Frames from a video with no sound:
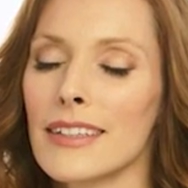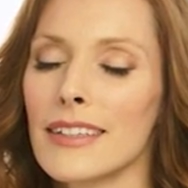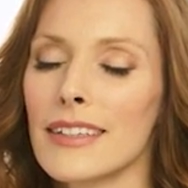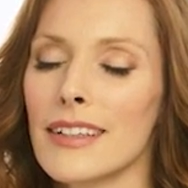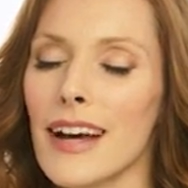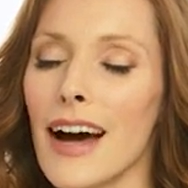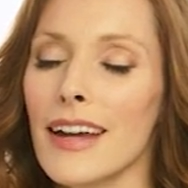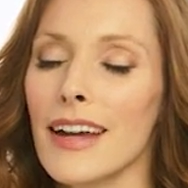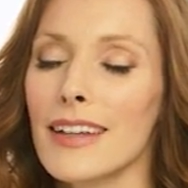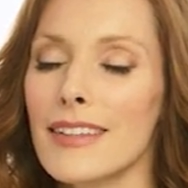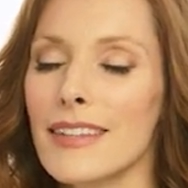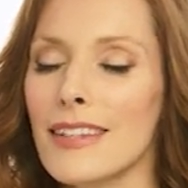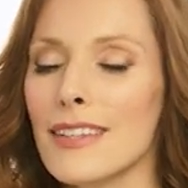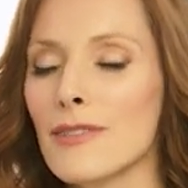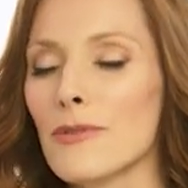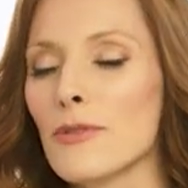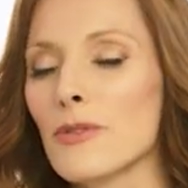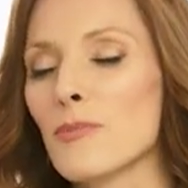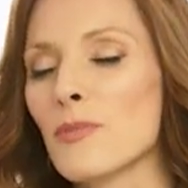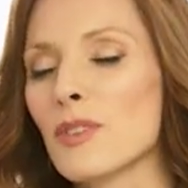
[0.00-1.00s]
How does this
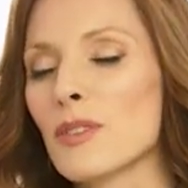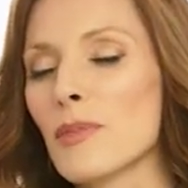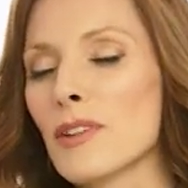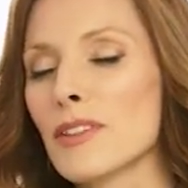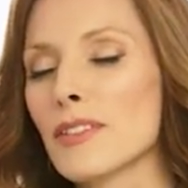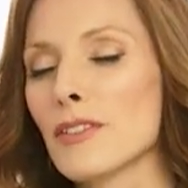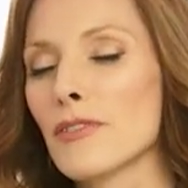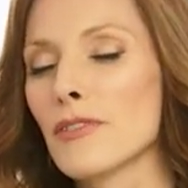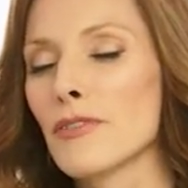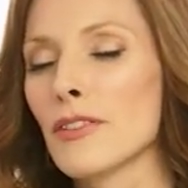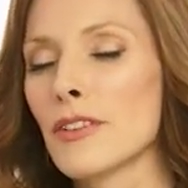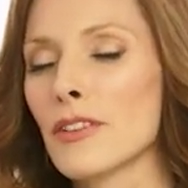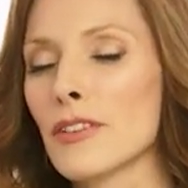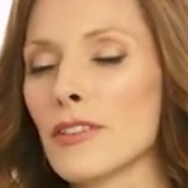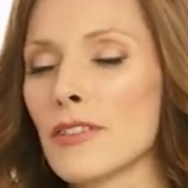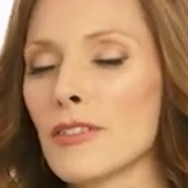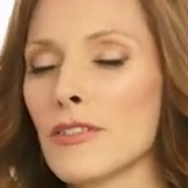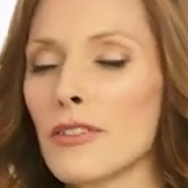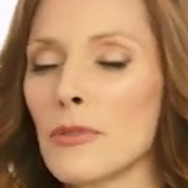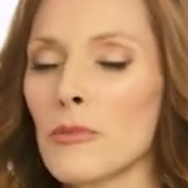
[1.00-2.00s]
room smell
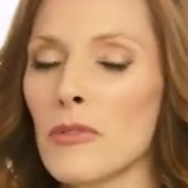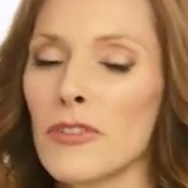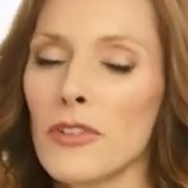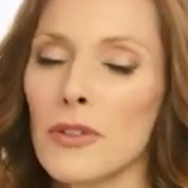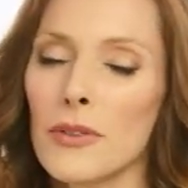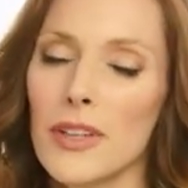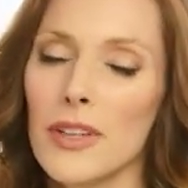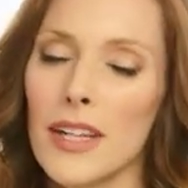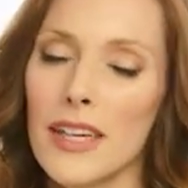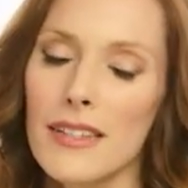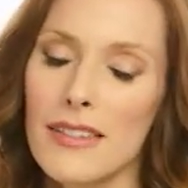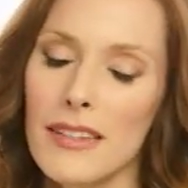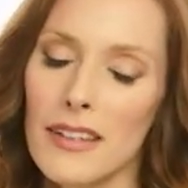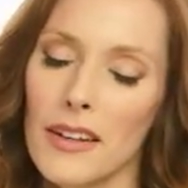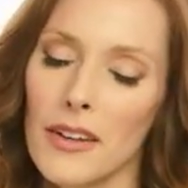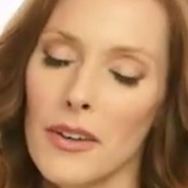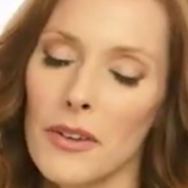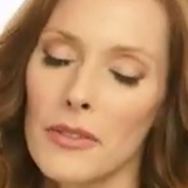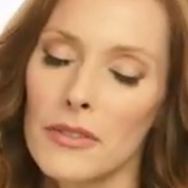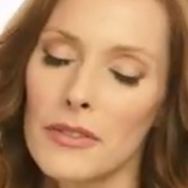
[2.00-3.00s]
different from a few days
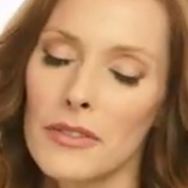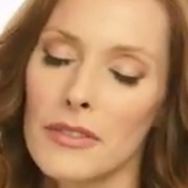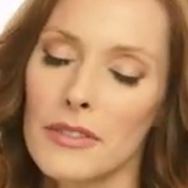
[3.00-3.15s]
ago?